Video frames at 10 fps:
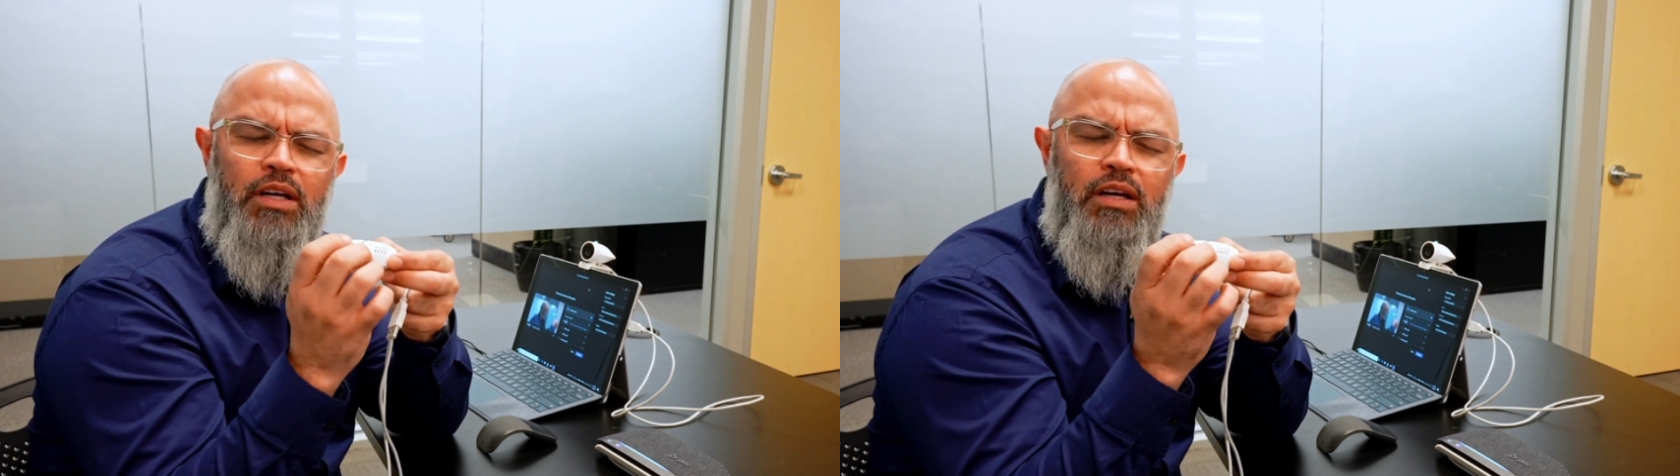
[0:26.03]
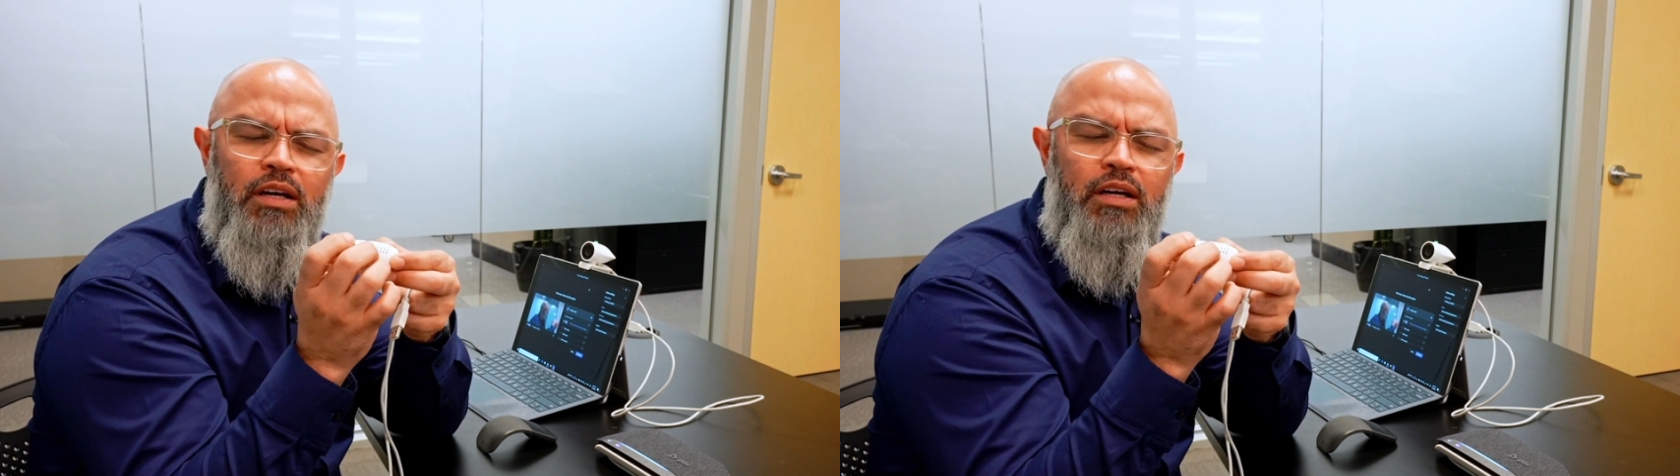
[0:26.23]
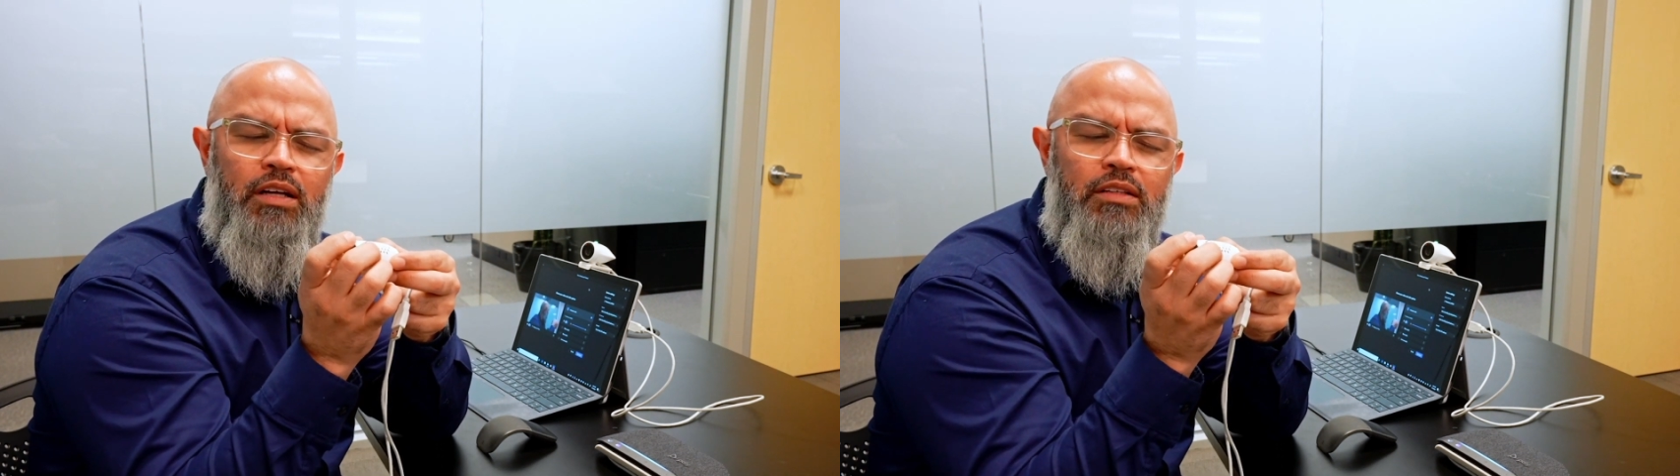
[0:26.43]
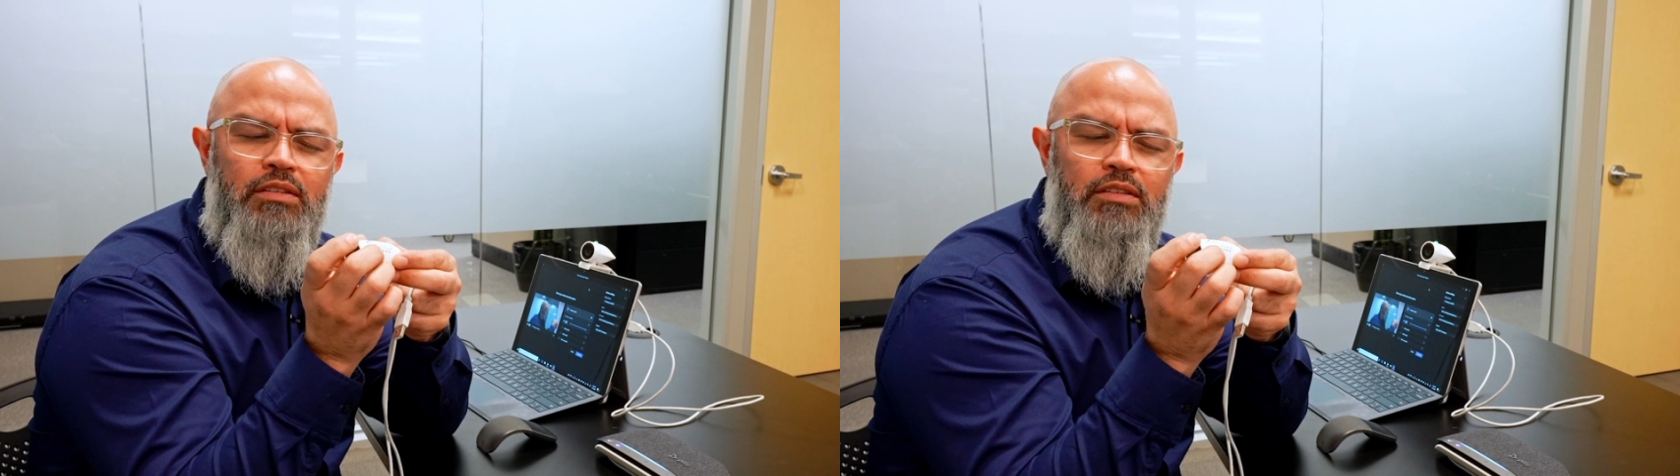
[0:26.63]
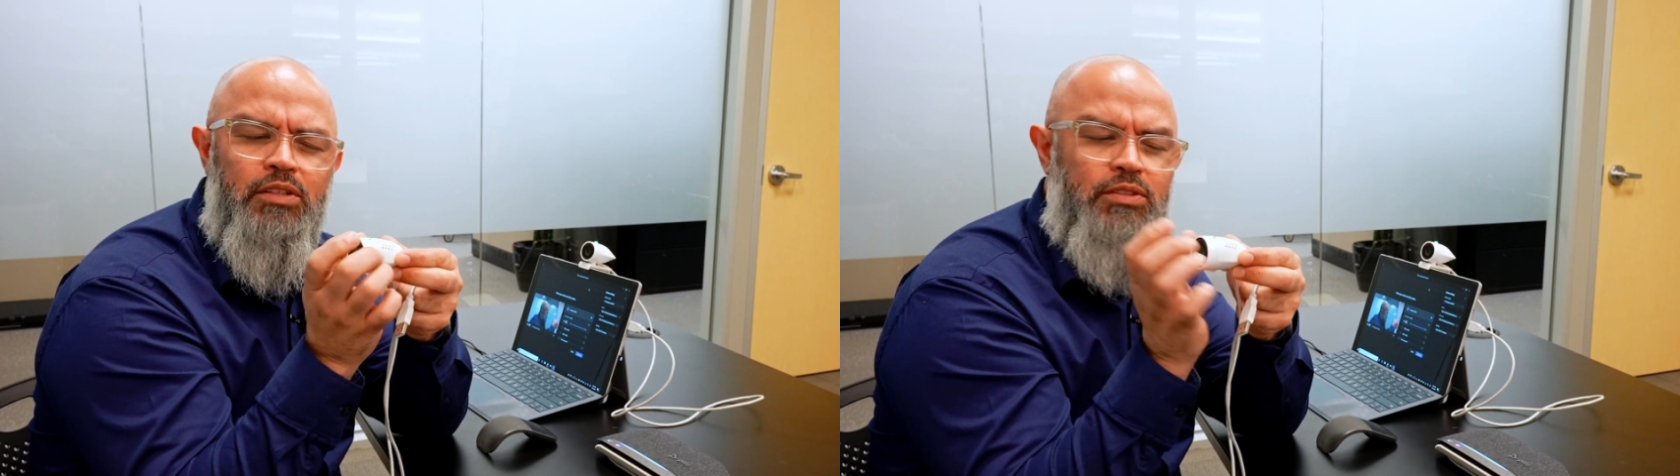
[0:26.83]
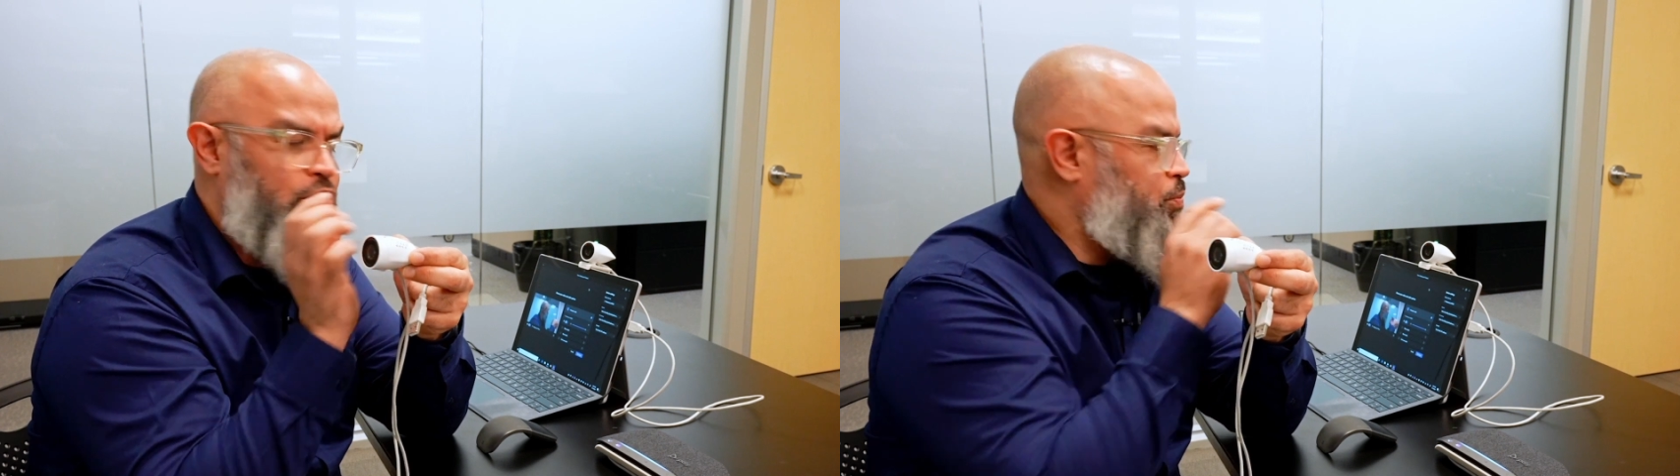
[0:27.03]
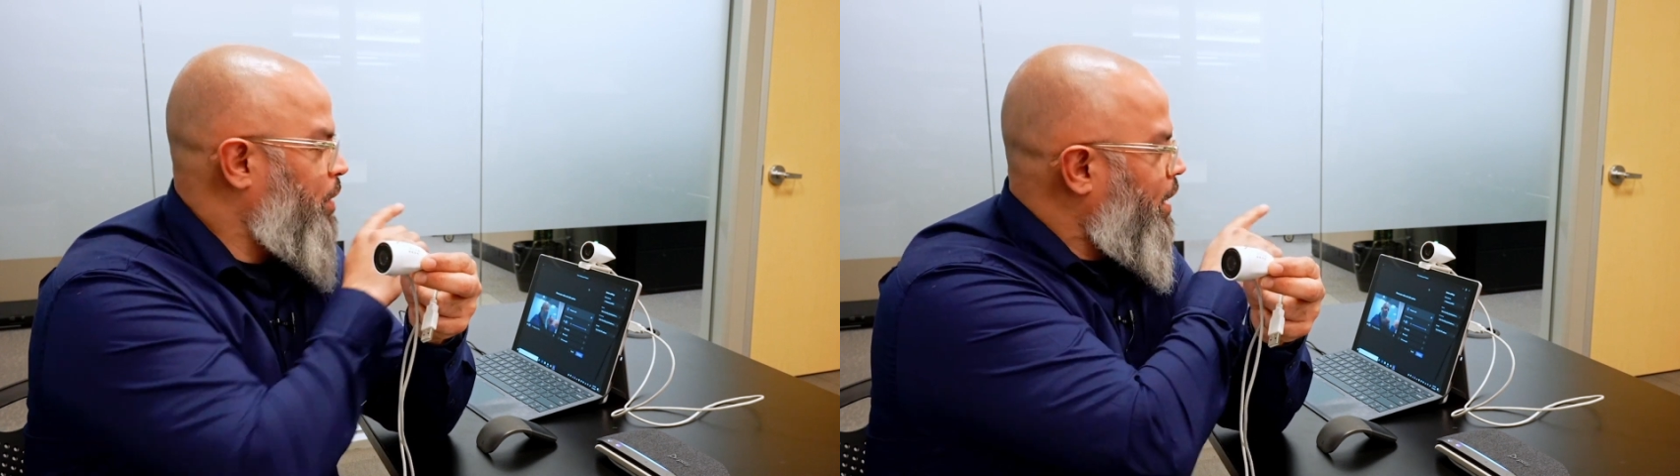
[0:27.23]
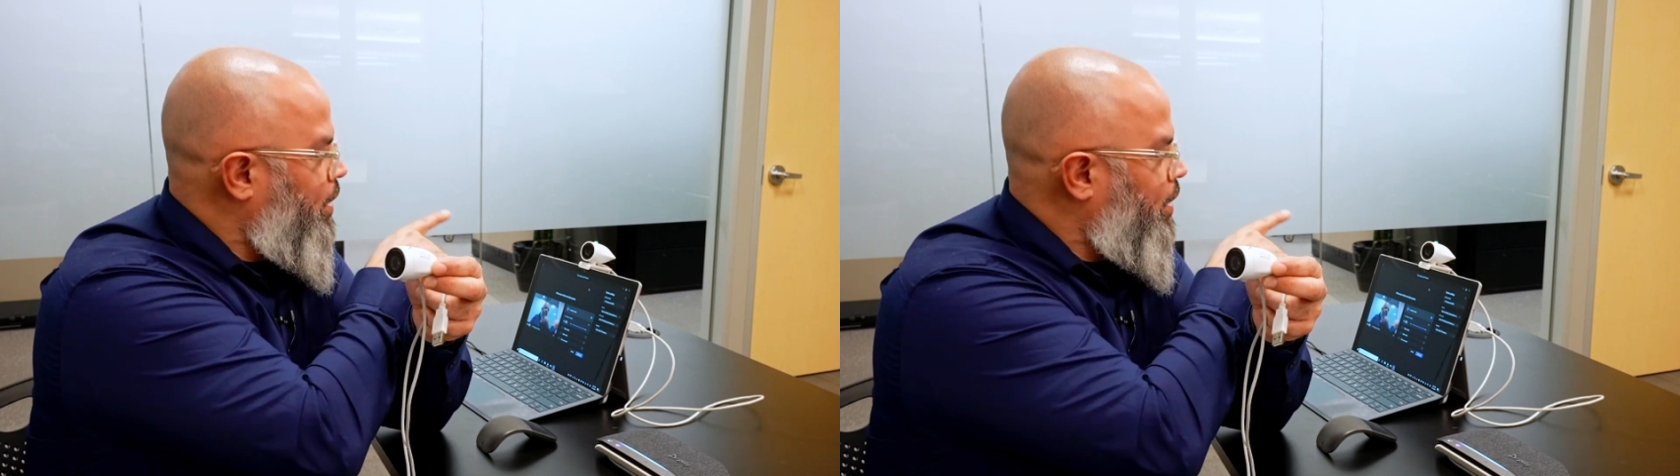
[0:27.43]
little display